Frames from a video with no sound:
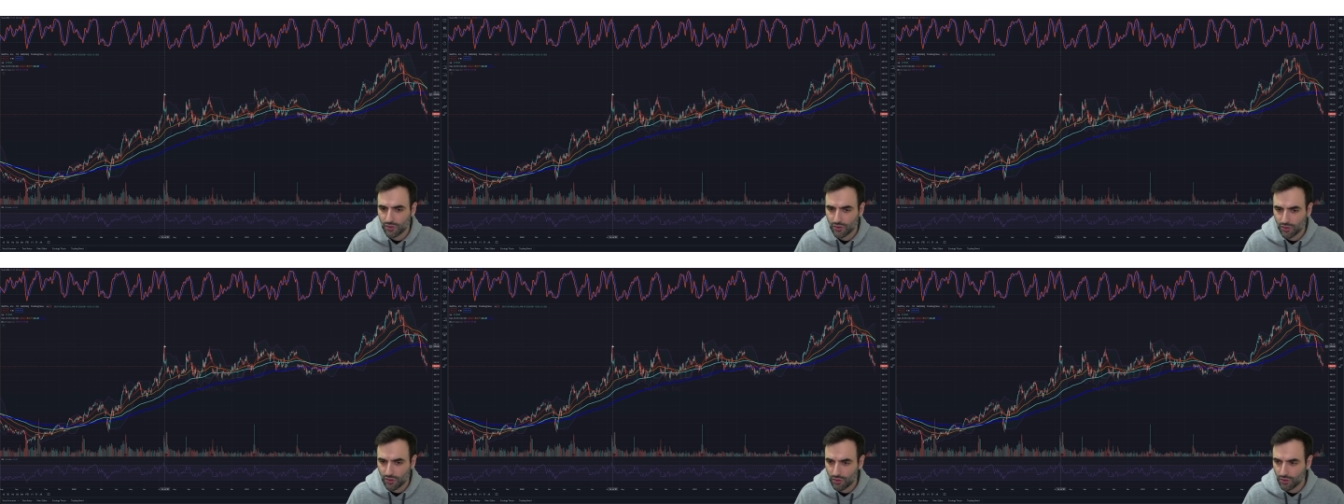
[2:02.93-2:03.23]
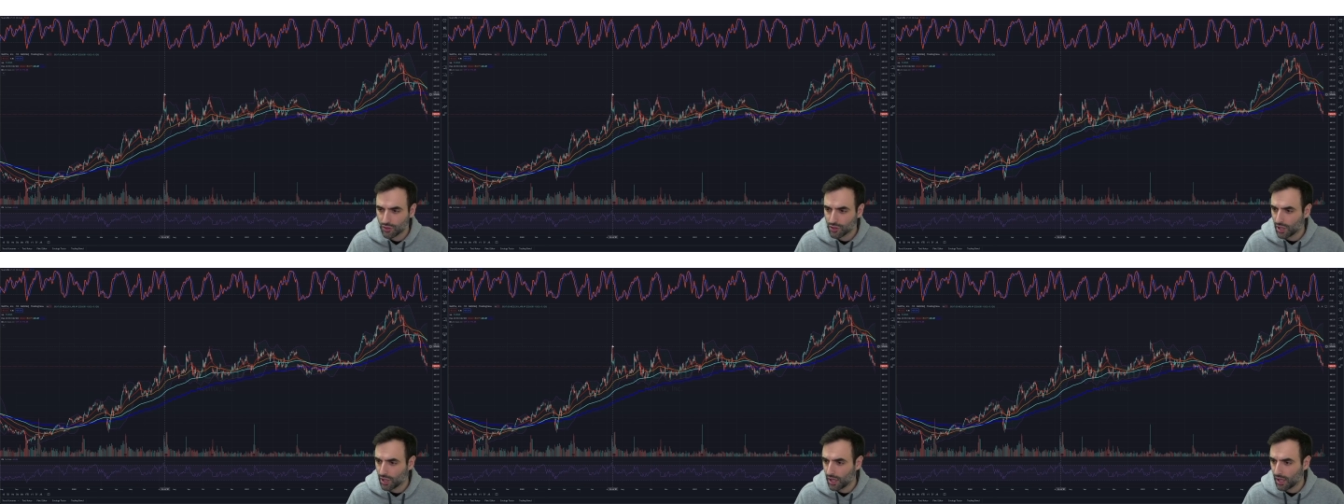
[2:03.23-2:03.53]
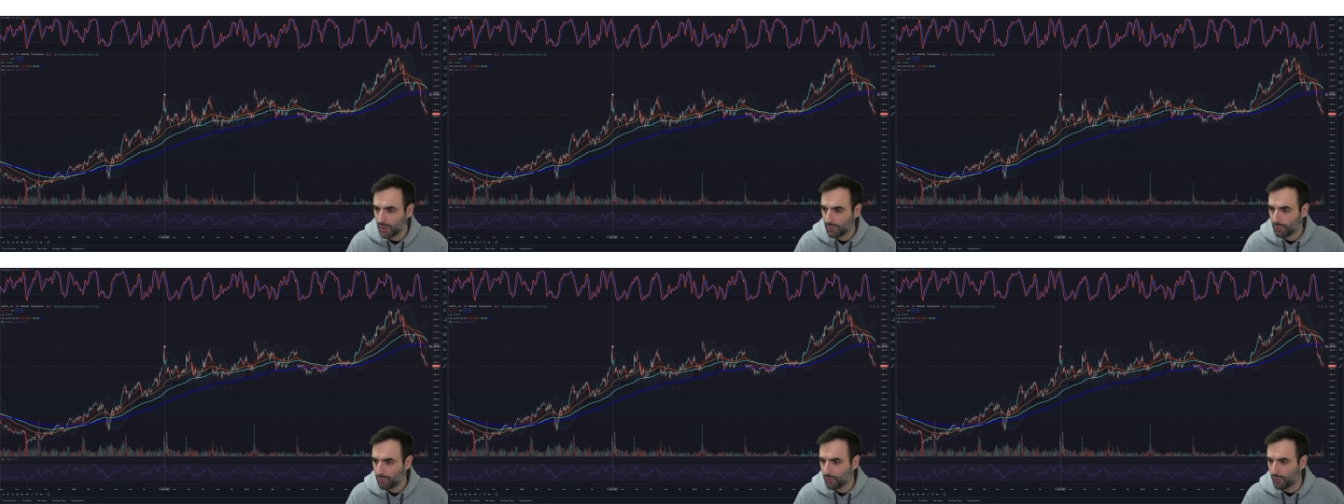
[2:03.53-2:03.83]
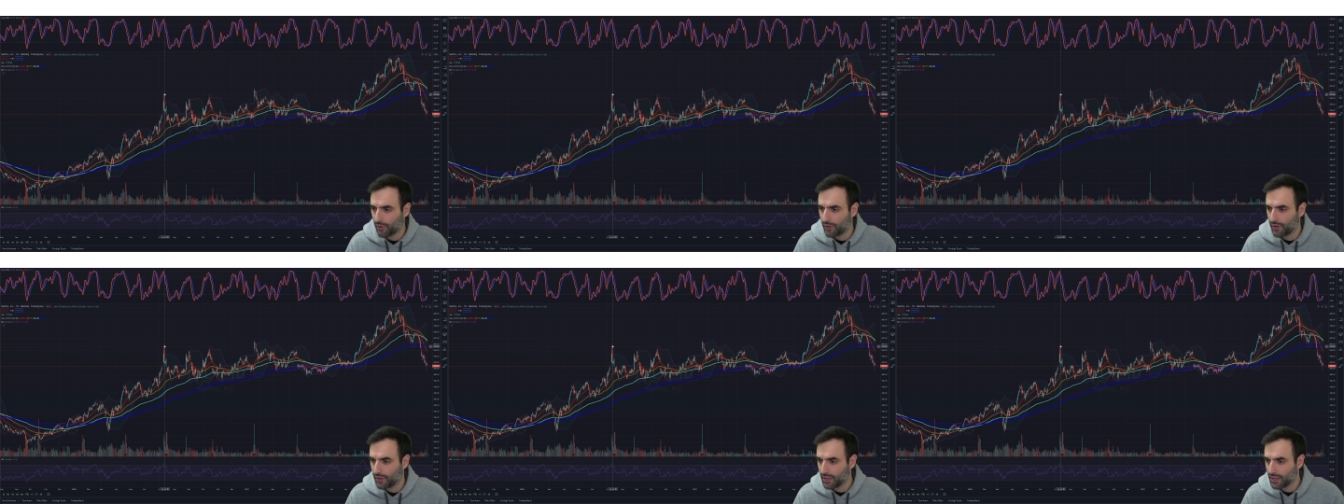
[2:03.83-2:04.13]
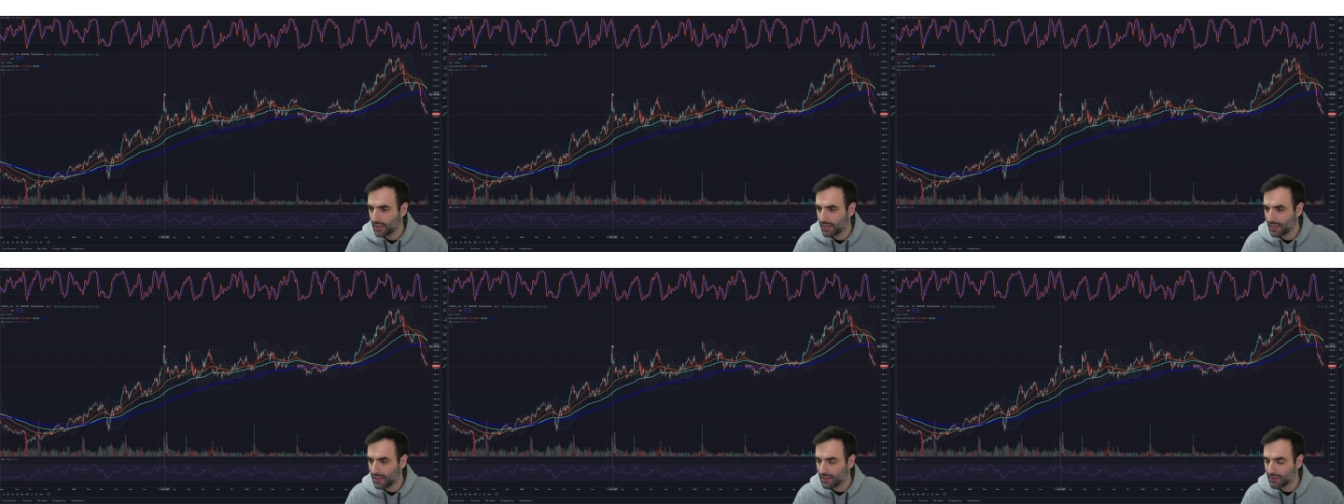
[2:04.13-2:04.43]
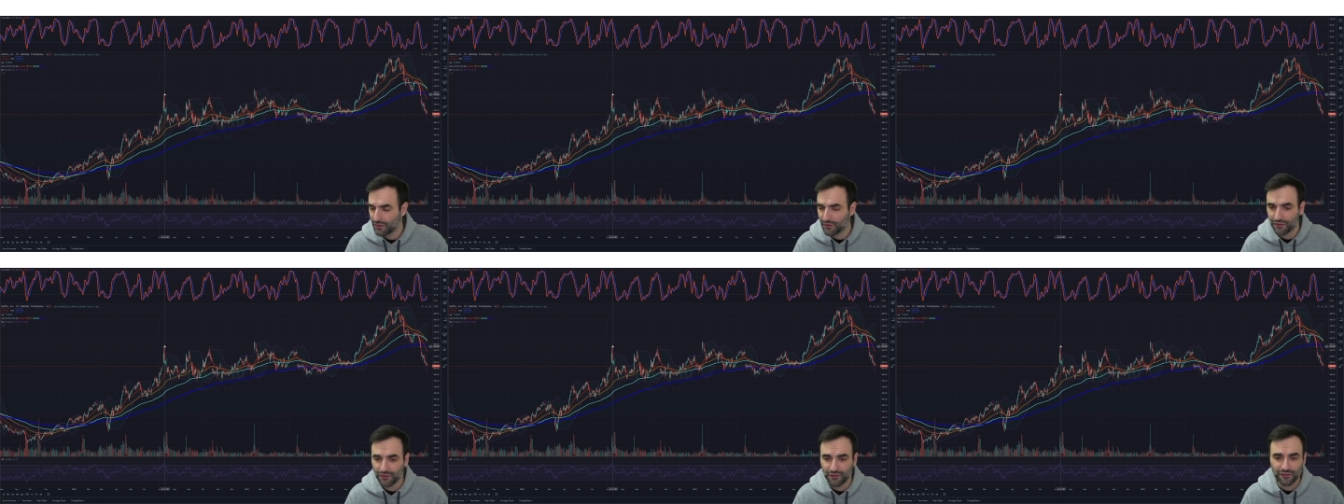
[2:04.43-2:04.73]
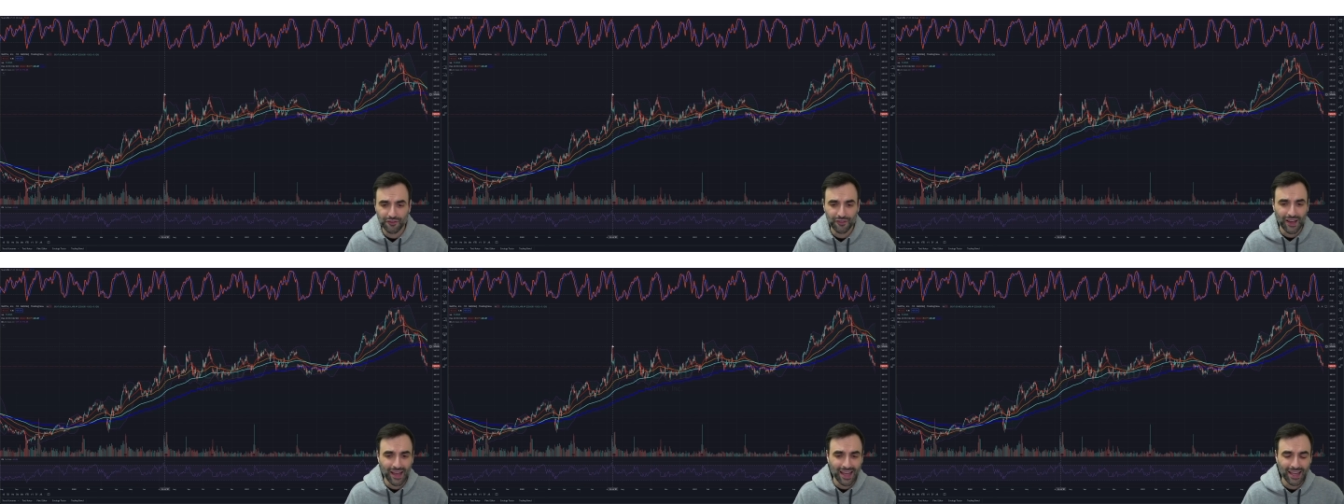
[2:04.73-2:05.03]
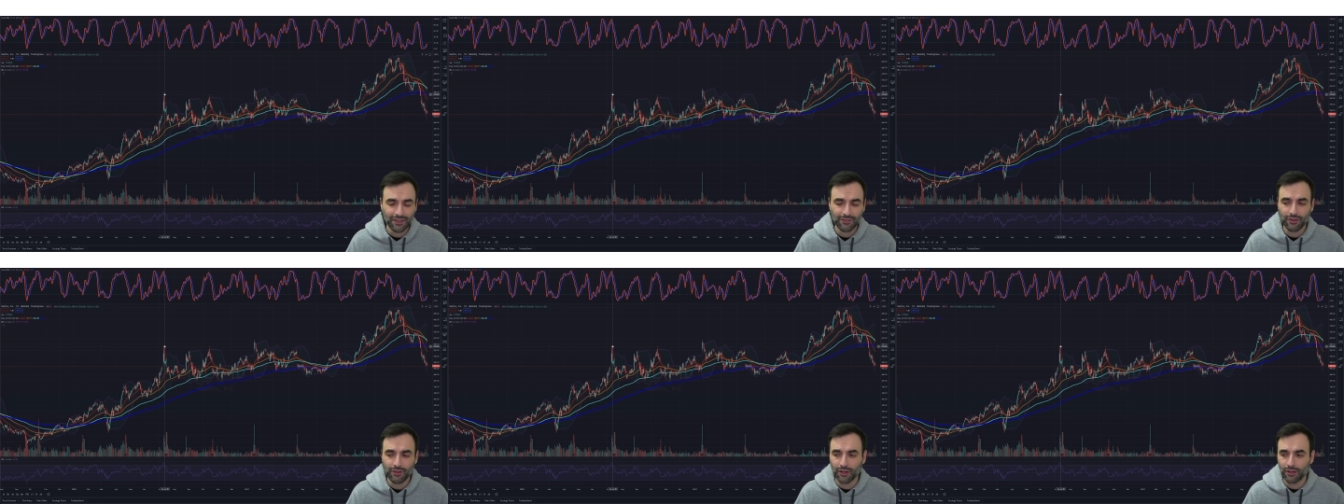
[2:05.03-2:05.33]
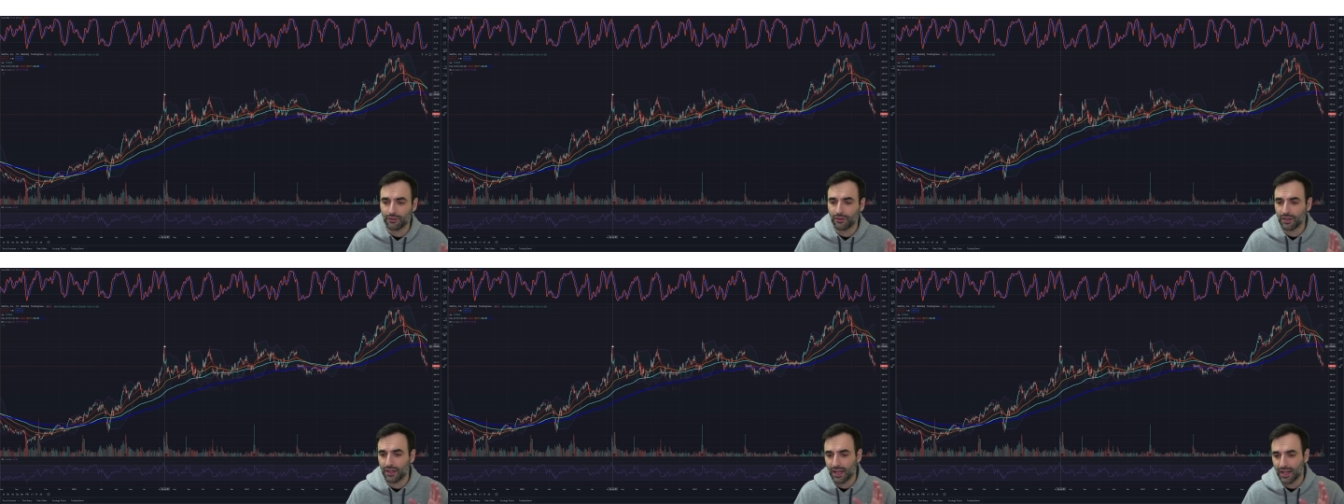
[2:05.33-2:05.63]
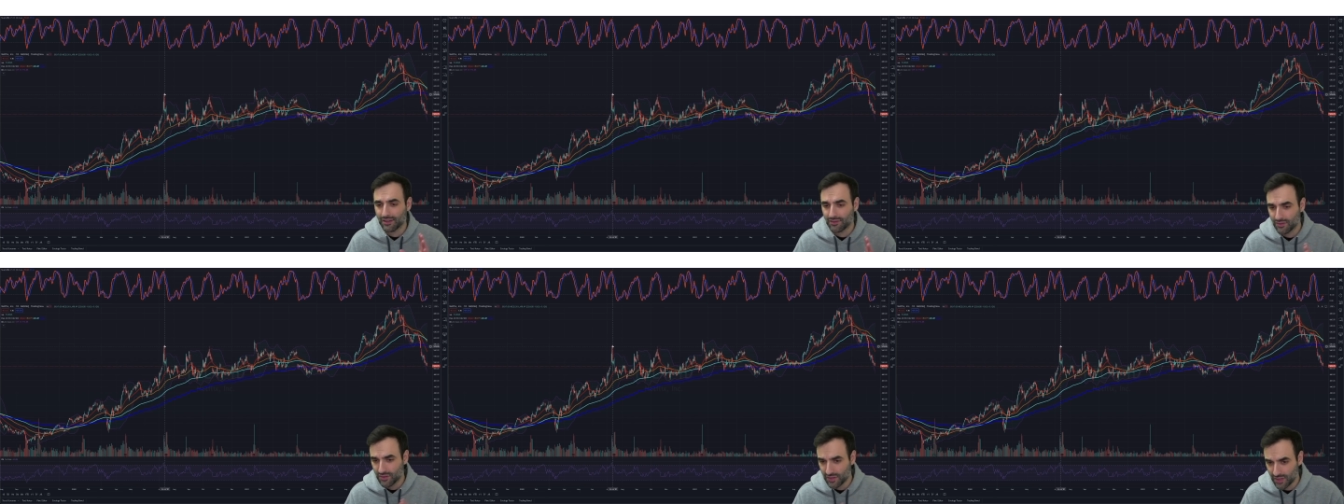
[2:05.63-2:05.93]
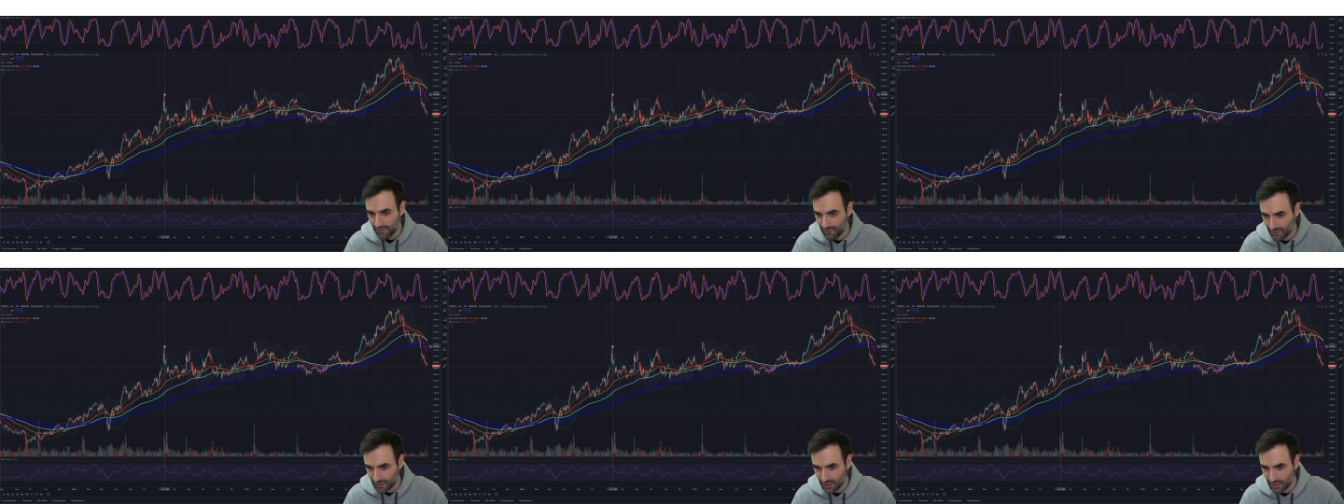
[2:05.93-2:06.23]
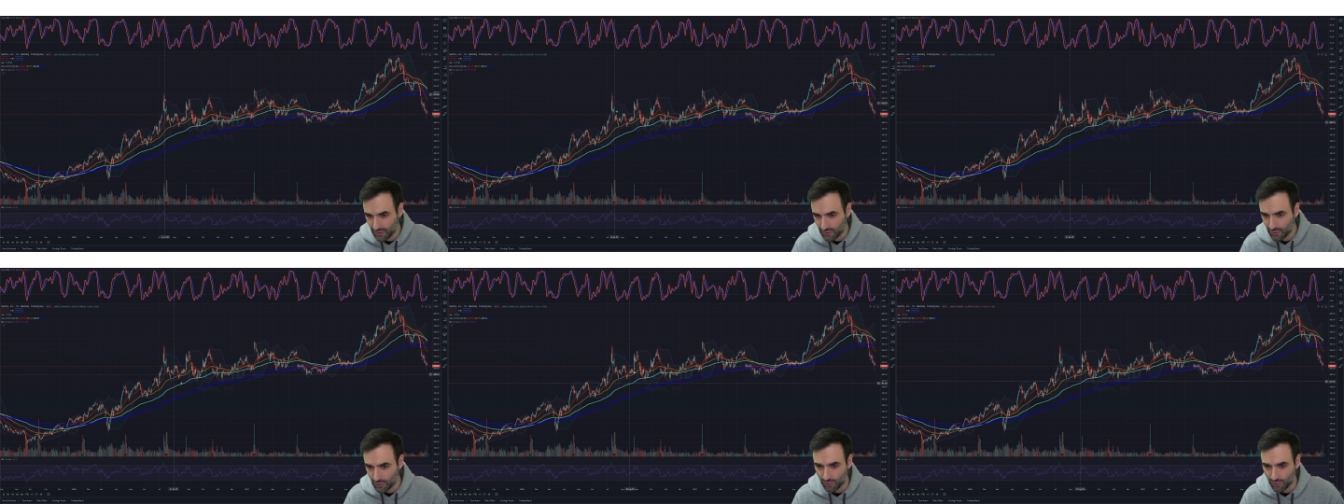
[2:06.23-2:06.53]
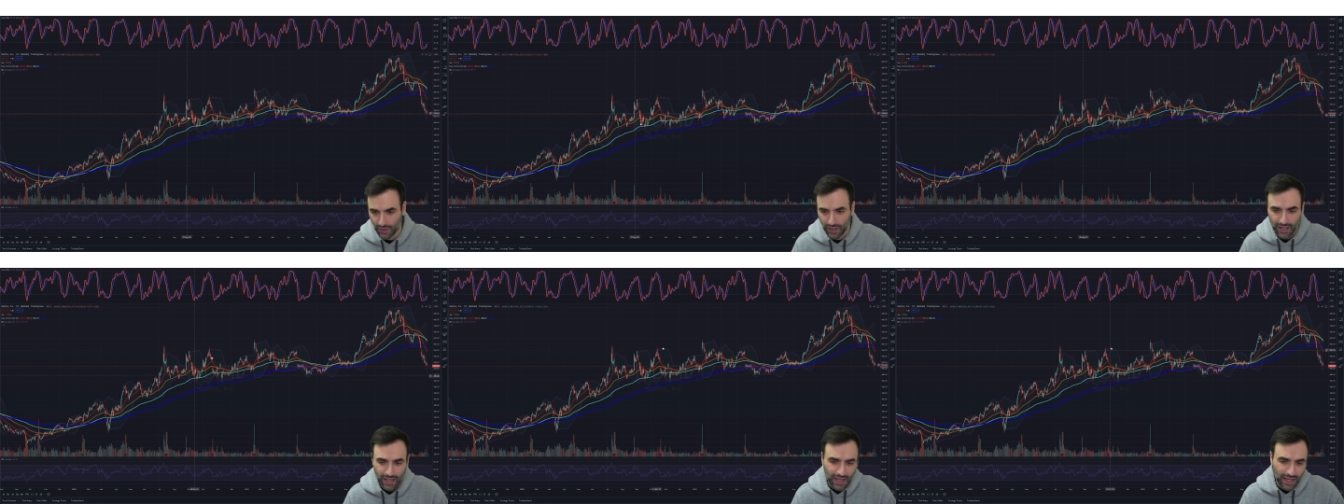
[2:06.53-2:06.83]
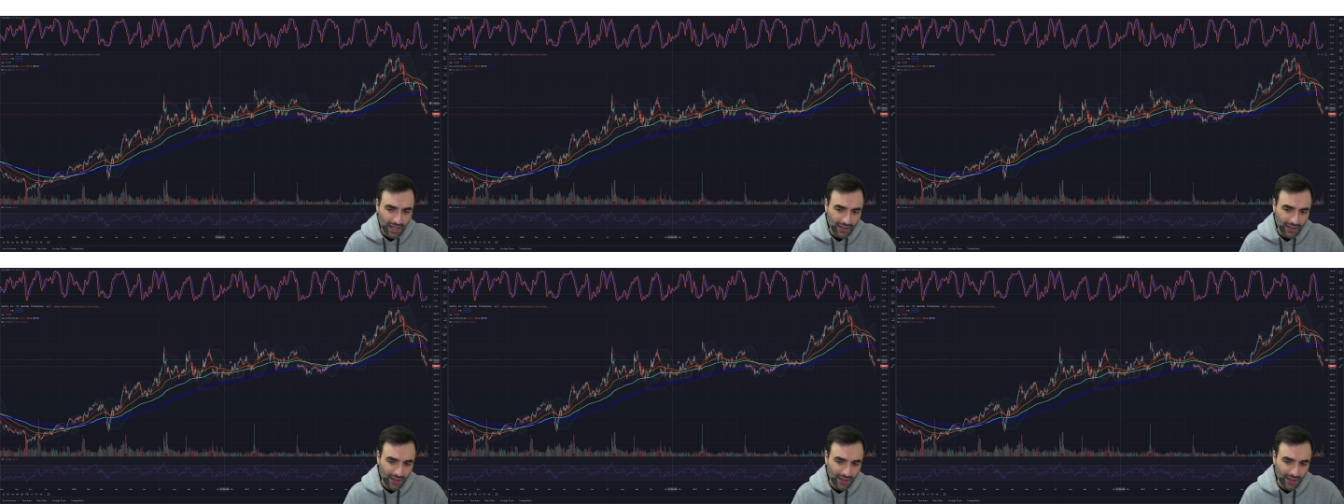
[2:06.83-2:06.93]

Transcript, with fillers: surge upward it hits 572